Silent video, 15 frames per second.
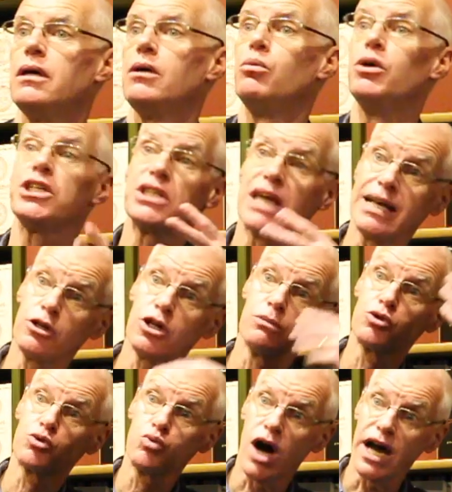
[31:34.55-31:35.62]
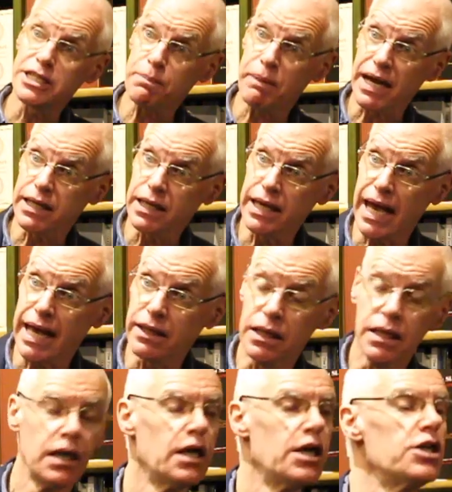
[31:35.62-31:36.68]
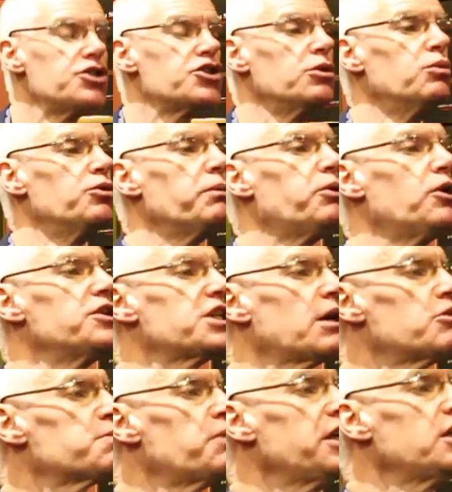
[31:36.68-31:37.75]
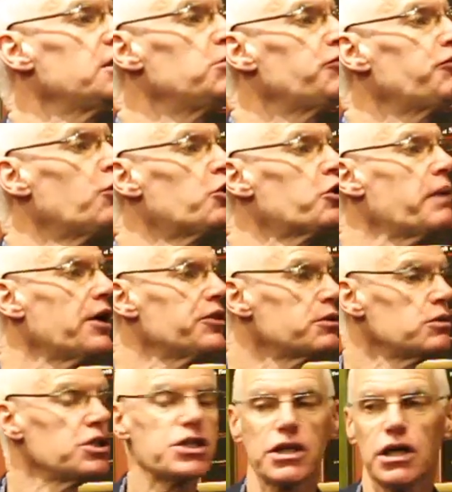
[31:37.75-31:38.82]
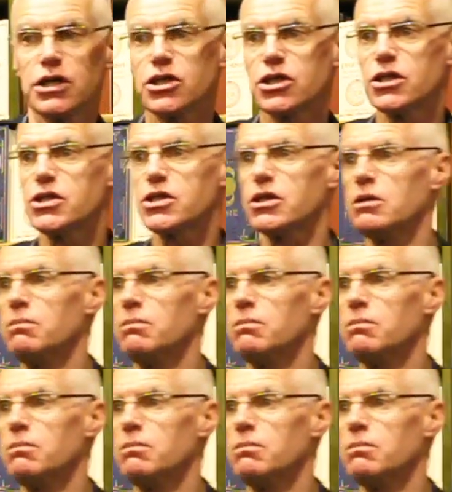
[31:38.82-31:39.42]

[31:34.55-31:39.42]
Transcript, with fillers: which then comes right back again to the point I was making before about the researchers at